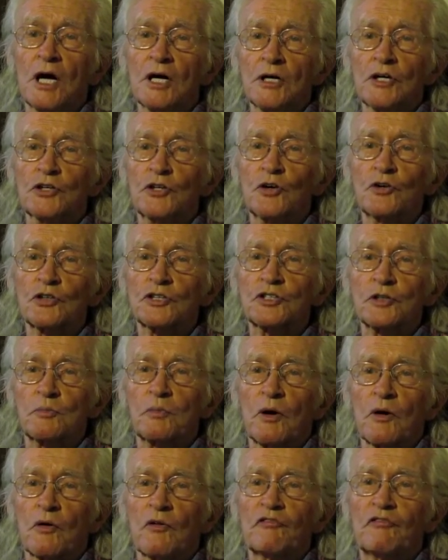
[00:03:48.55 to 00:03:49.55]

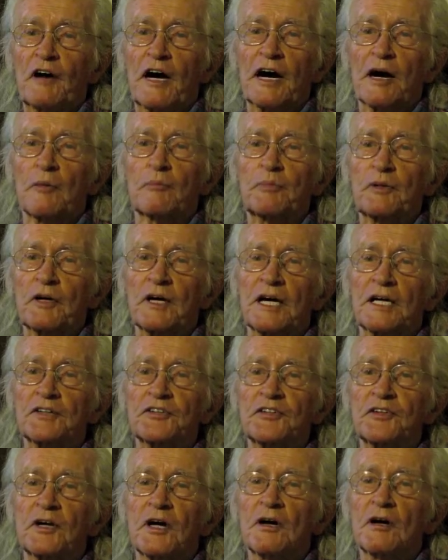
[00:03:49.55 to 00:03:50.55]
usable
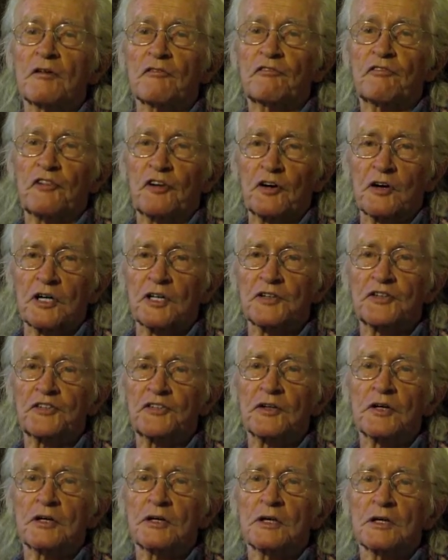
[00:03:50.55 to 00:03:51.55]
fireplace, furnace,